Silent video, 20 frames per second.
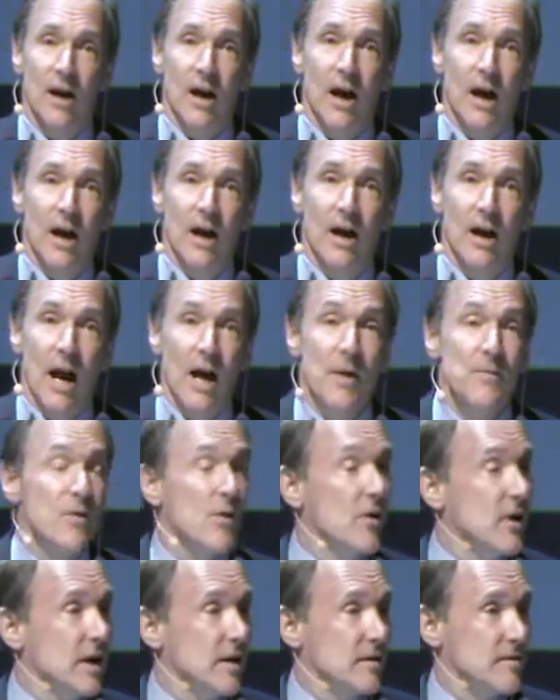I'm
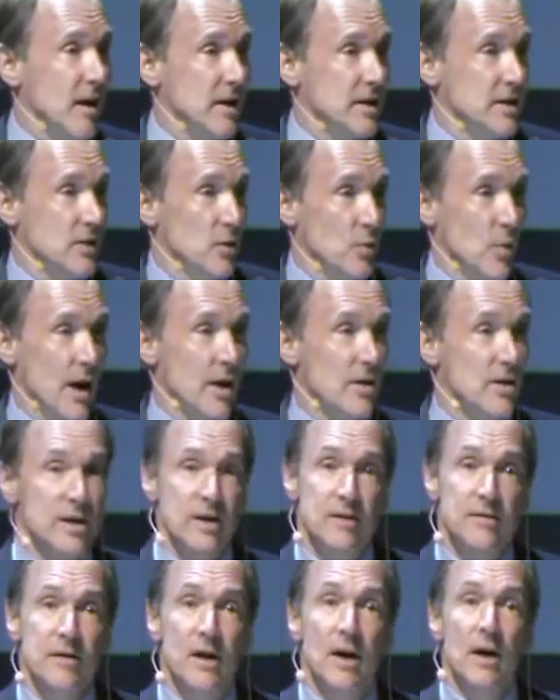very excited the way that
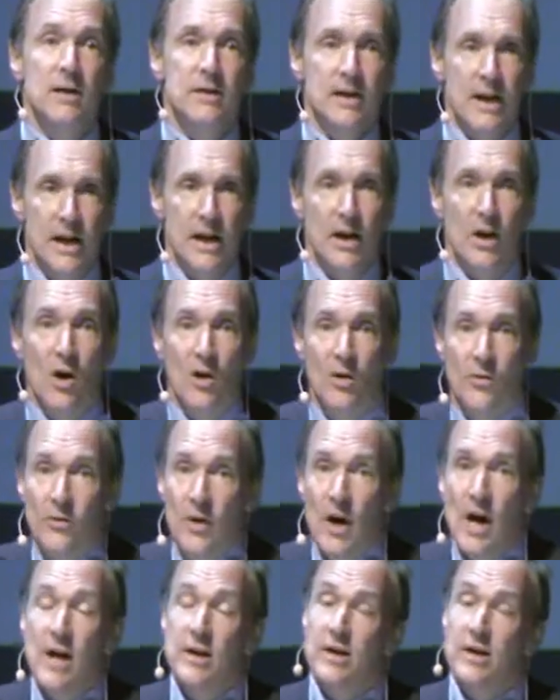it's taking off,